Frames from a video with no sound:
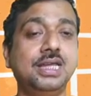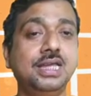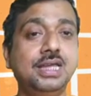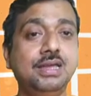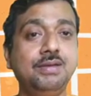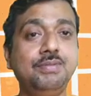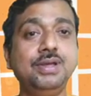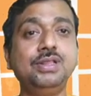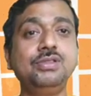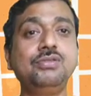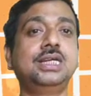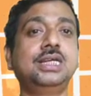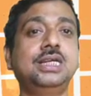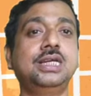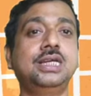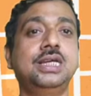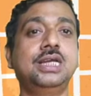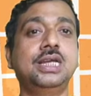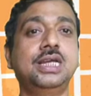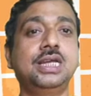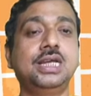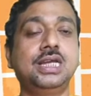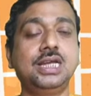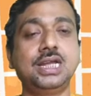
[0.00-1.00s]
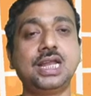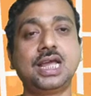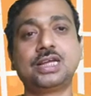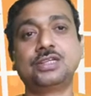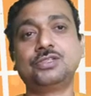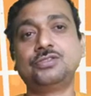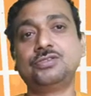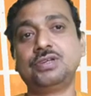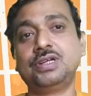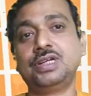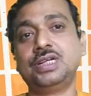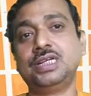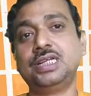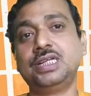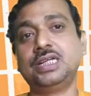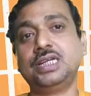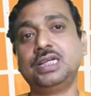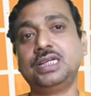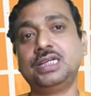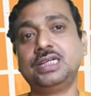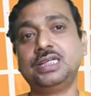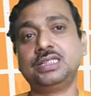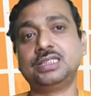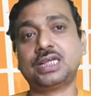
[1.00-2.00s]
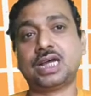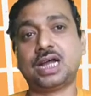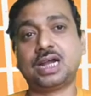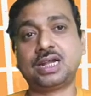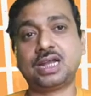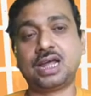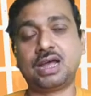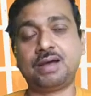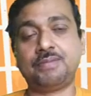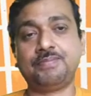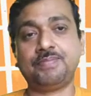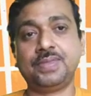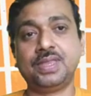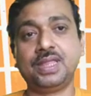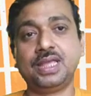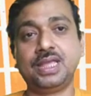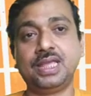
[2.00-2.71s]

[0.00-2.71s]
even though it in actuality it is autumn,